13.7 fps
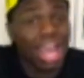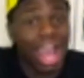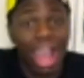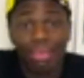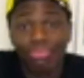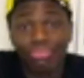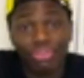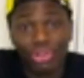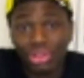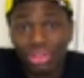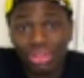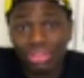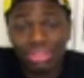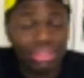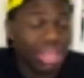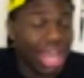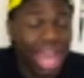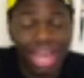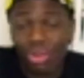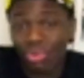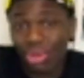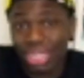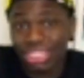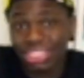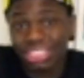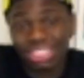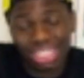I'm full. I don't want
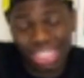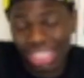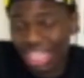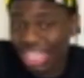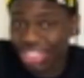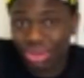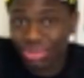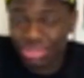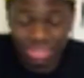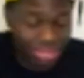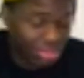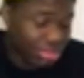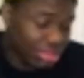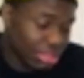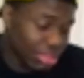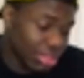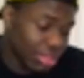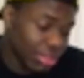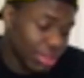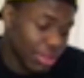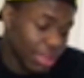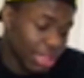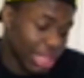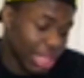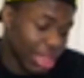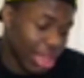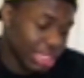it. It's gross.
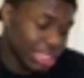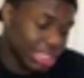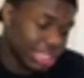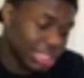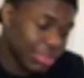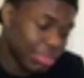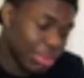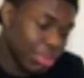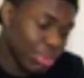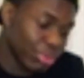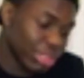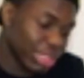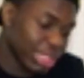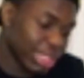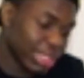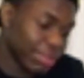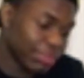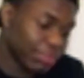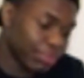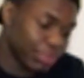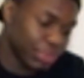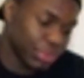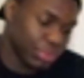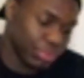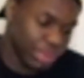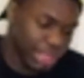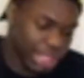Like, honestly, some people really
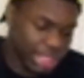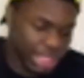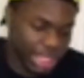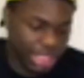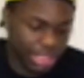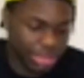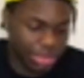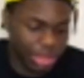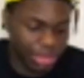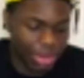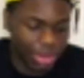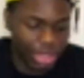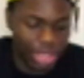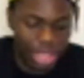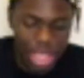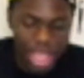dig into me about it.